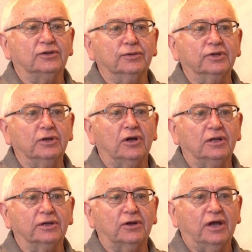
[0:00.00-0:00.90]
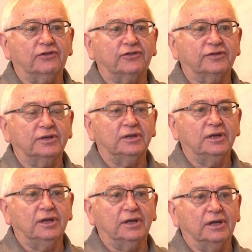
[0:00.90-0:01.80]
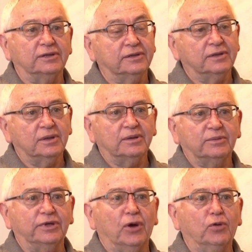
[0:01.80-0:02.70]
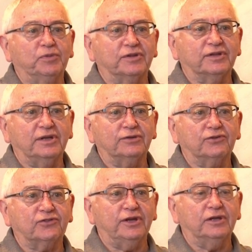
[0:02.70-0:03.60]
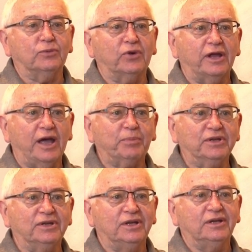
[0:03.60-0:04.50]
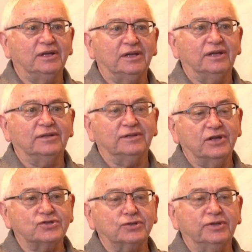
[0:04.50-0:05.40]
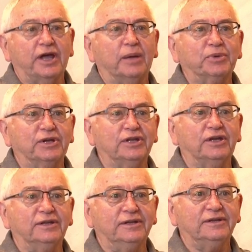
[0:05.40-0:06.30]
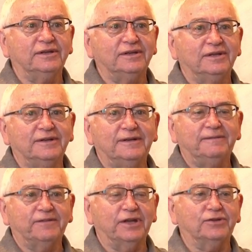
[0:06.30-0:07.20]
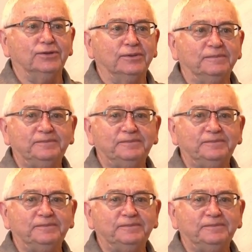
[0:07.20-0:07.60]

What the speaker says: during the Holocaust, and we hope that they understand what happened and it shouldn't happen again. Thank you.